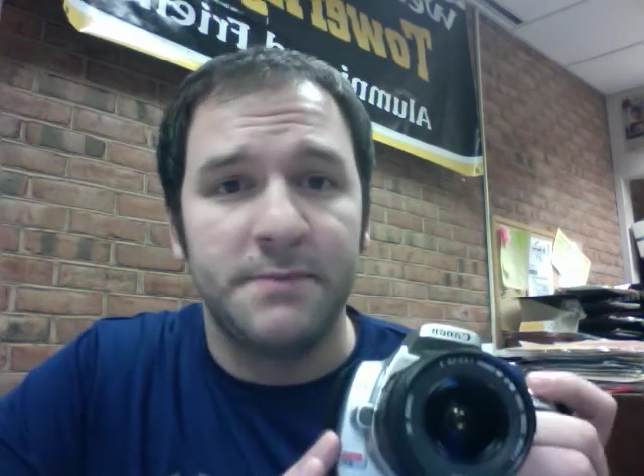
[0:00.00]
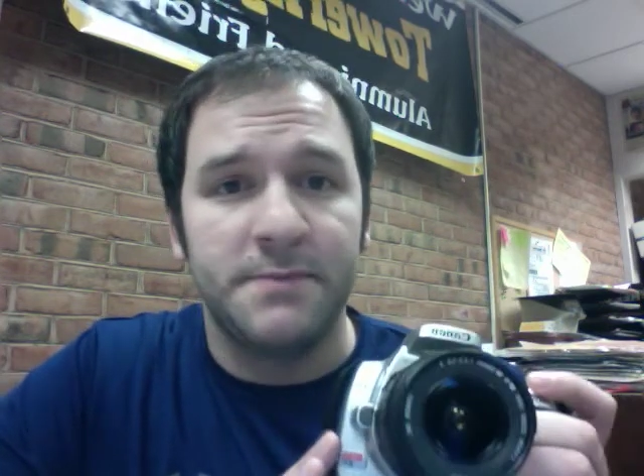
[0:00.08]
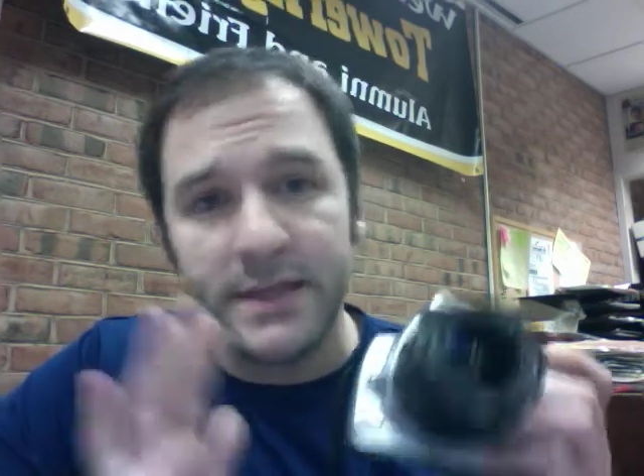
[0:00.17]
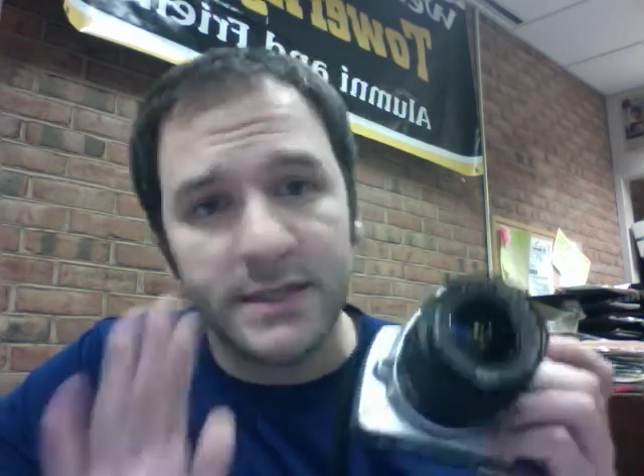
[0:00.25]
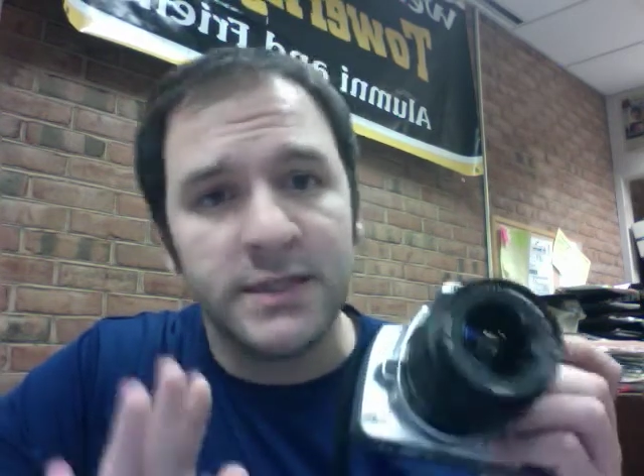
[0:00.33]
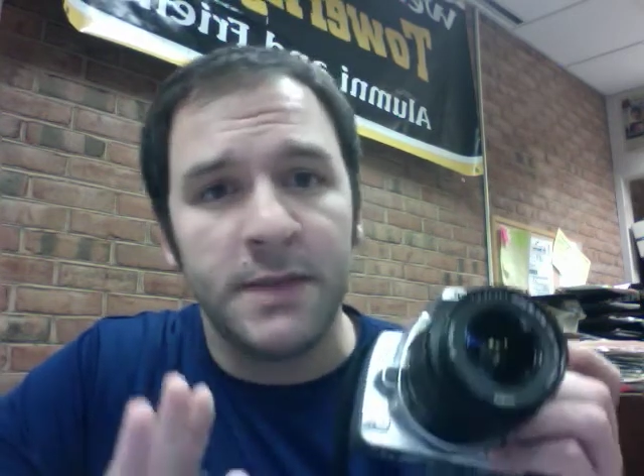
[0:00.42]
but
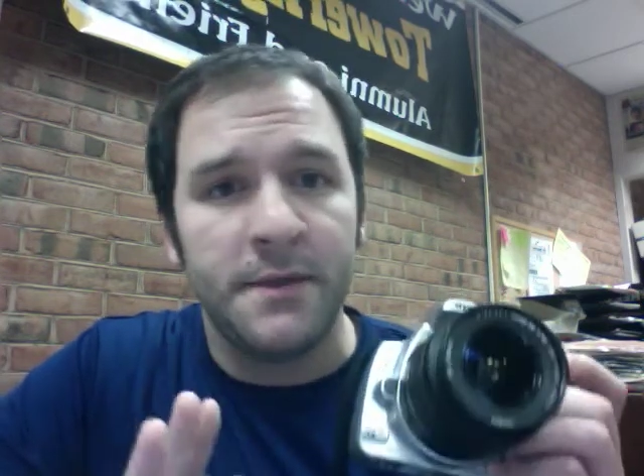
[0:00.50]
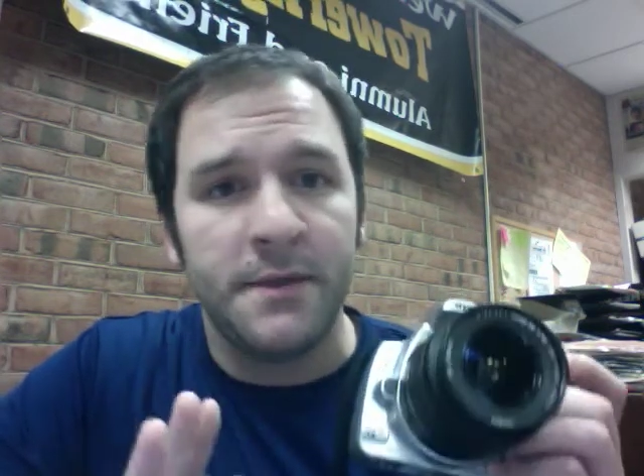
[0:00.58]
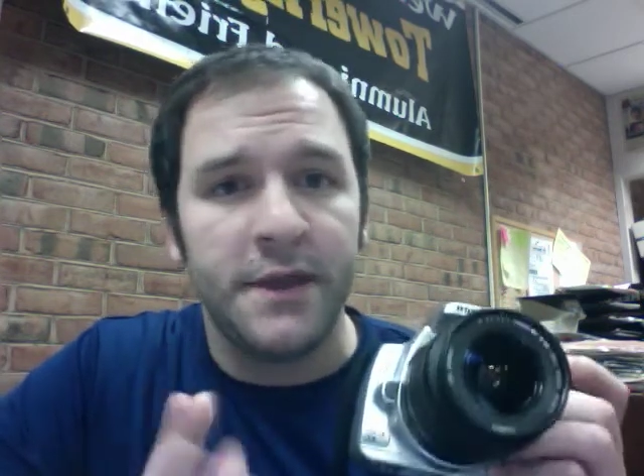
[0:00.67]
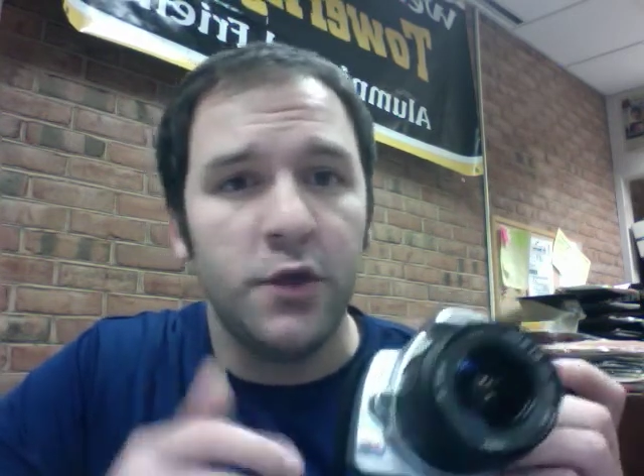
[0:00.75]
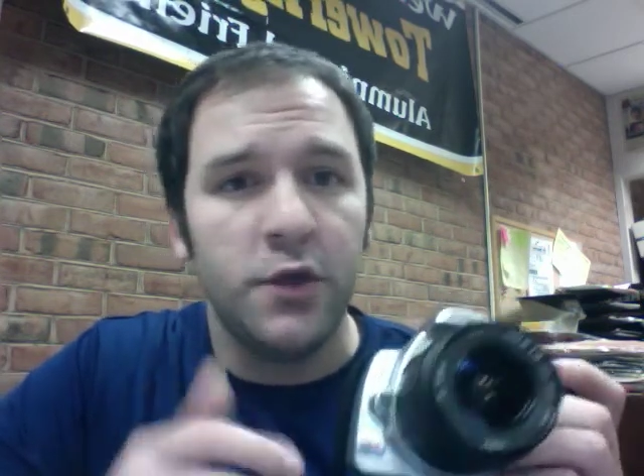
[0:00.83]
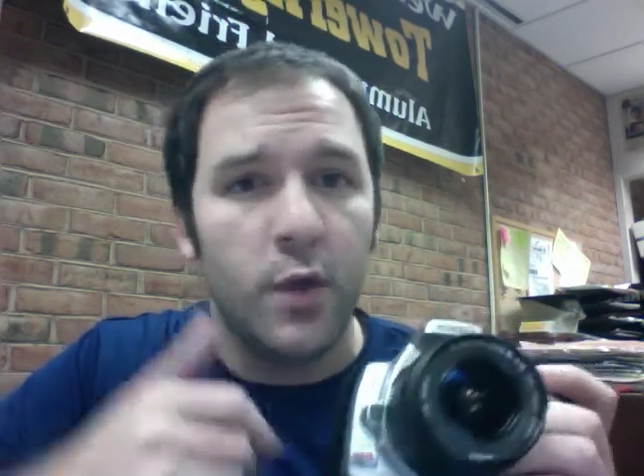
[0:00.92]
this is something
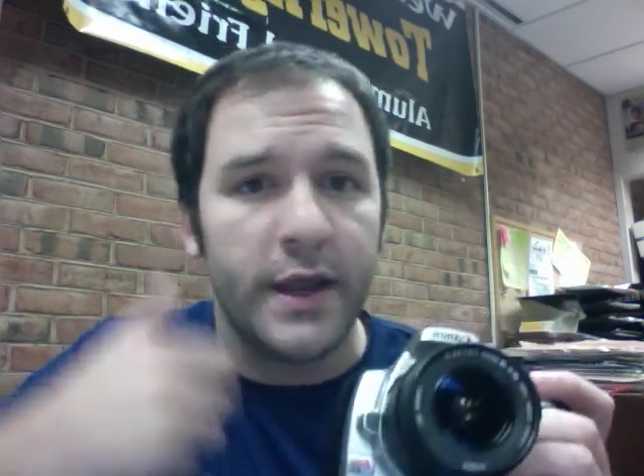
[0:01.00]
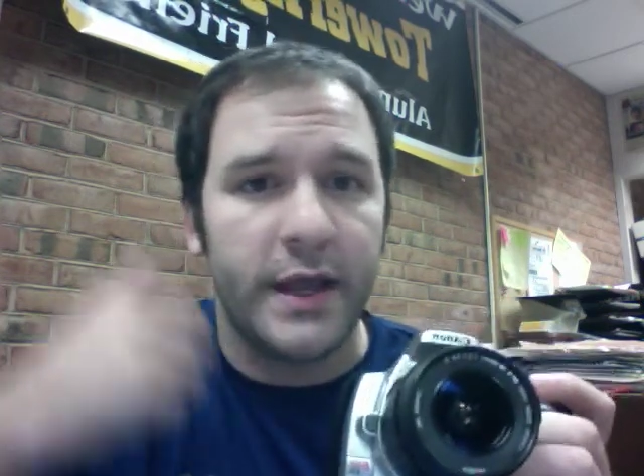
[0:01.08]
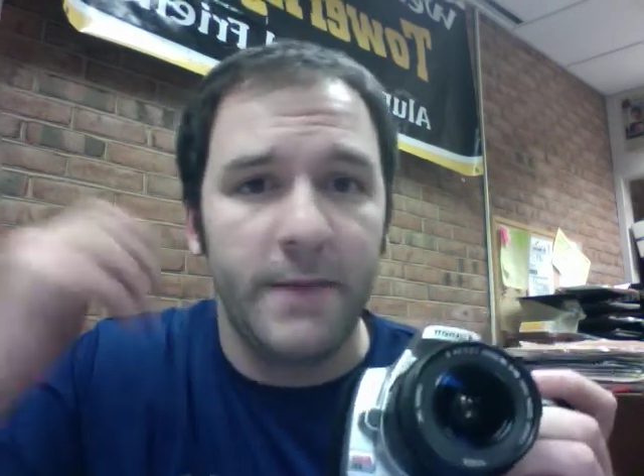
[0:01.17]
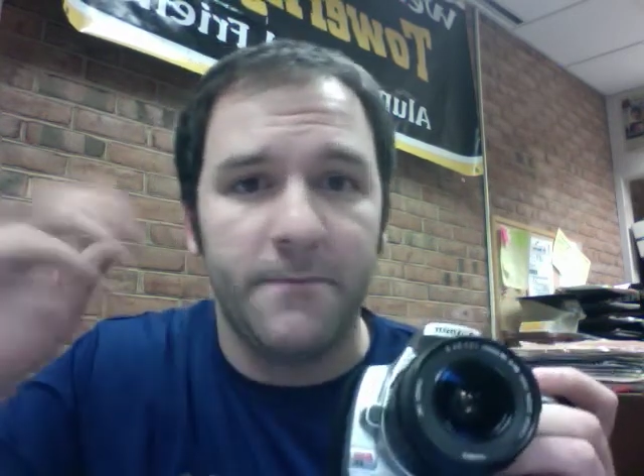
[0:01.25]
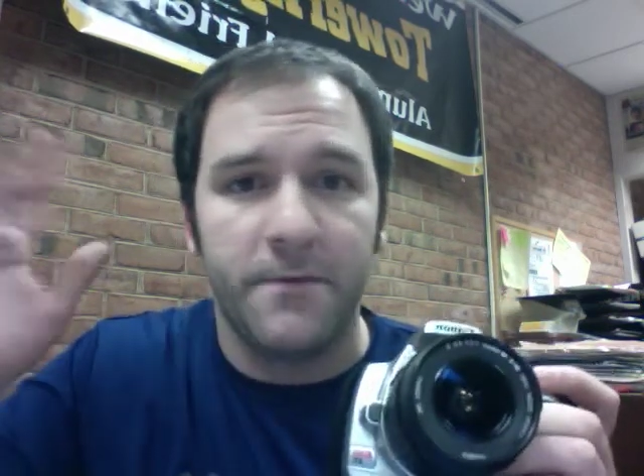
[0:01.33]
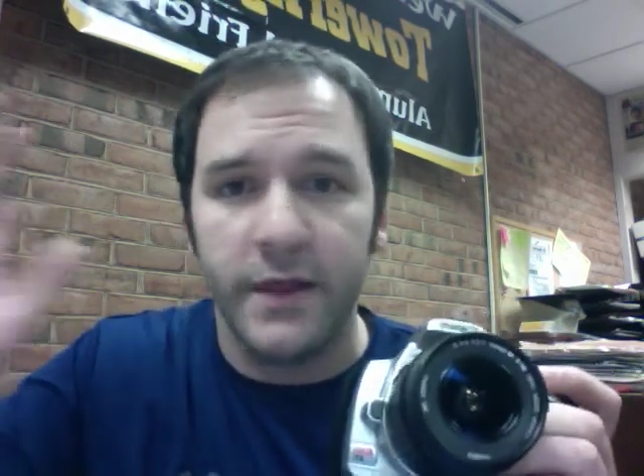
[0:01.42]
that you want to
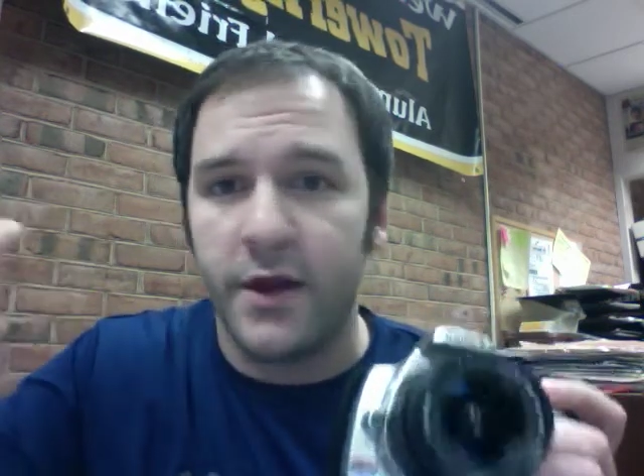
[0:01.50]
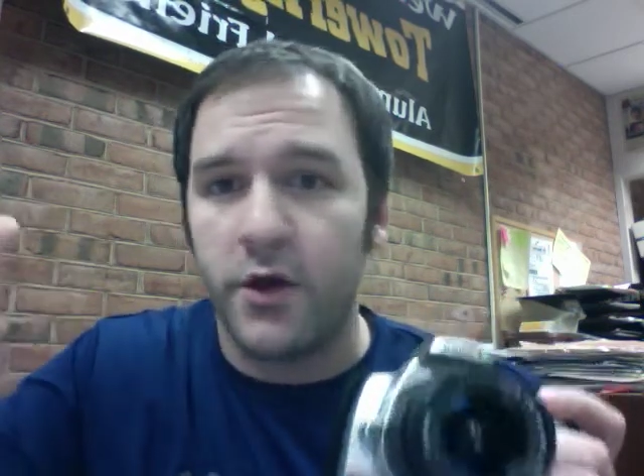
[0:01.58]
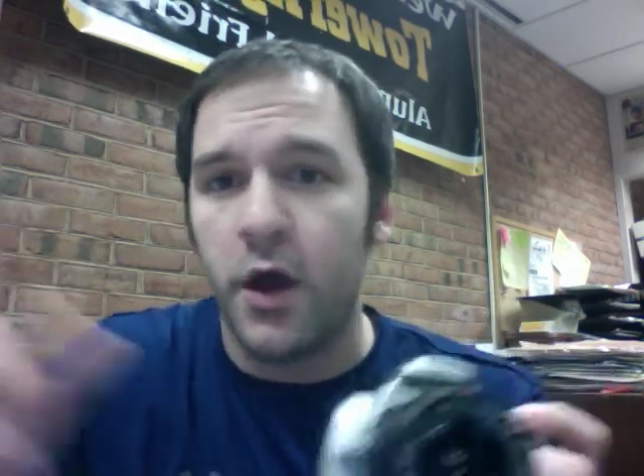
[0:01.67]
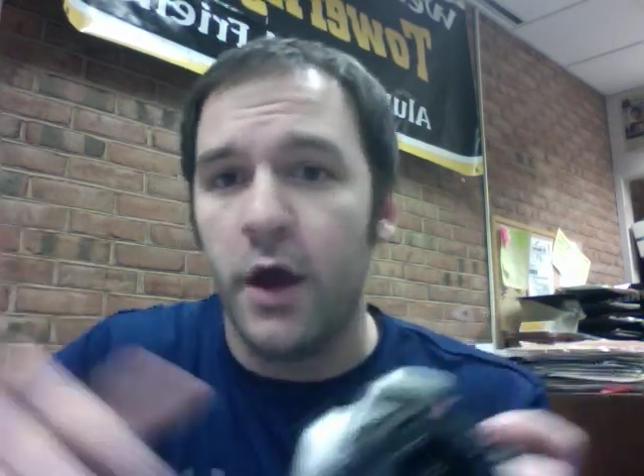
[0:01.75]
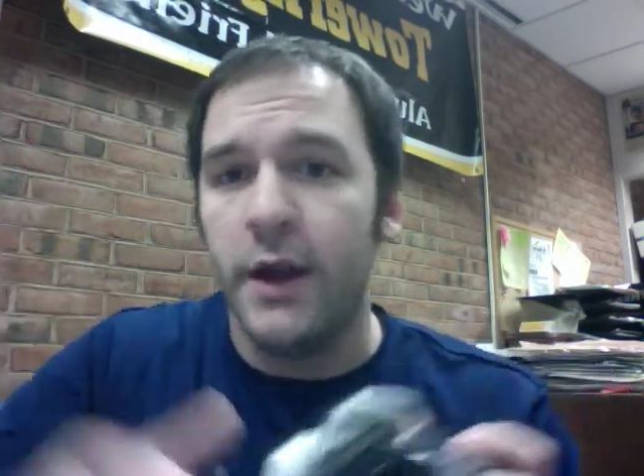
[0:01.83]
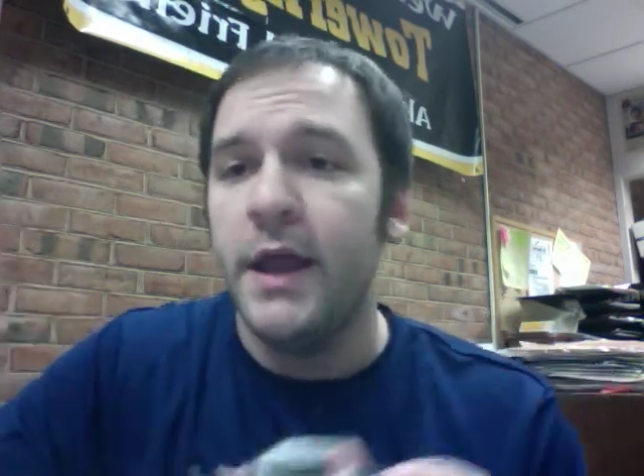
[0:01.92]
keep for
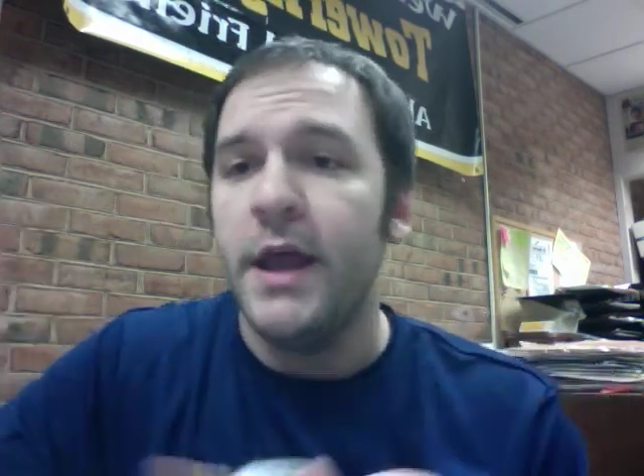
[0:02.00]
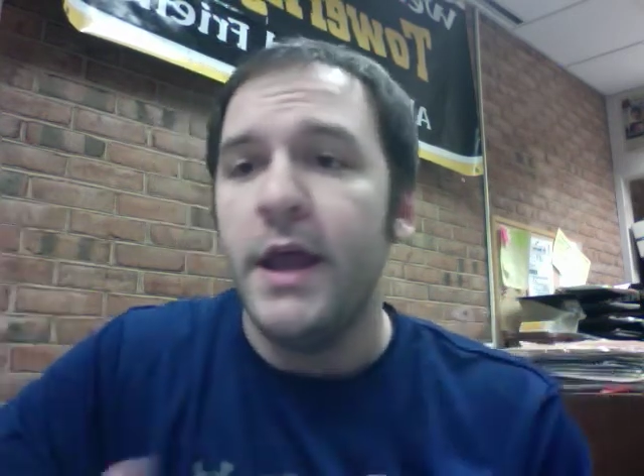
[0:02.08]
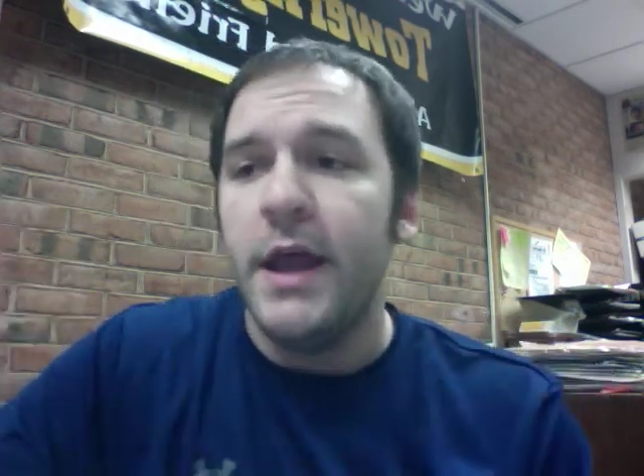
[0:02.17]
later on.